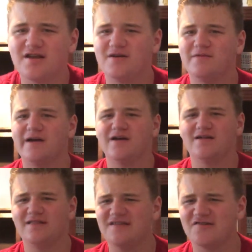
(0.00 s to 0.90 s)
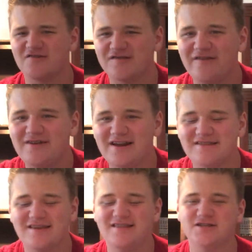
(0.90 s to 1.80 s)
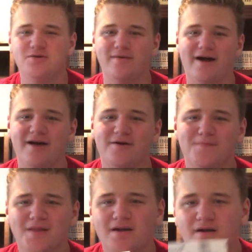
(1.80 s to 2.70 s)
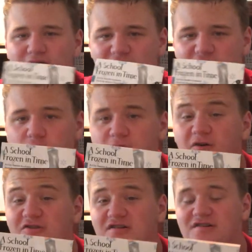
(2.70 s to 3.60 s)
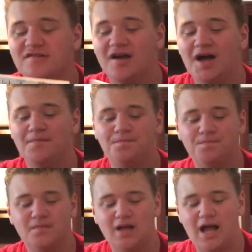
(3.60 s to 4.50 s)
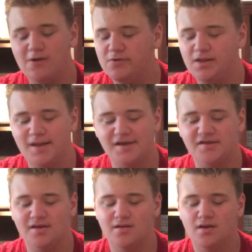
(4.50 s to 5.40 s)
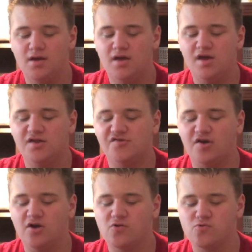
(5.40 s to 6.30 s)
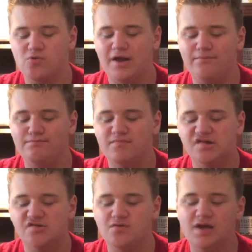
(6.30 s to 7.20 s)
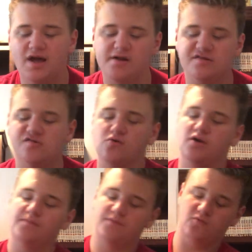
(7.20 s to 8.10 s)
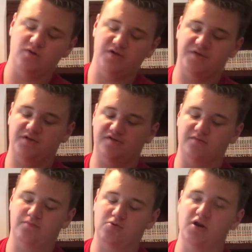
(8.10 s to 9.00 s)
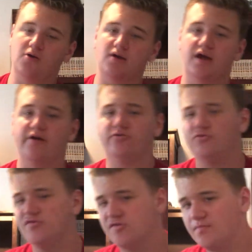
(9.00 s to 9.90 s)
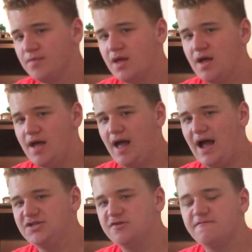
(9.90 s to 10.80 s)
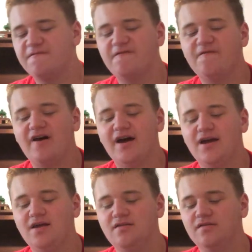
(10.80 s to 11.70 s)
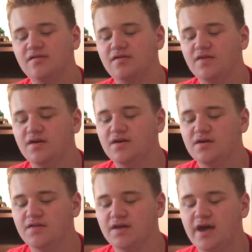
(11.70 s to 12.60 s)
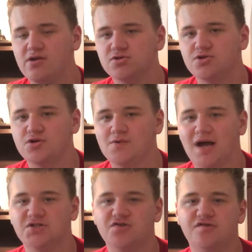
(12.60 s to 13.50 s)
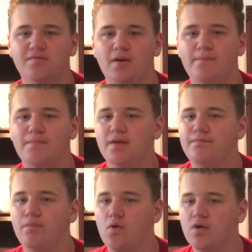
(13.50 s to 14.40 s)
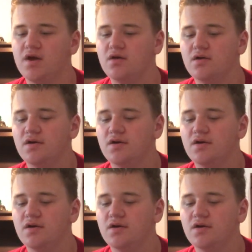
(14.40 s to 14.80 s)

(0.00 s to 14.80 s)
I'm like, that's a 7 out of 10. That should be higher. School Frozen in Time. I really liked it. It's a great mystery kind of story with some pretty great characters. I just find the character interactions to be a bit boring.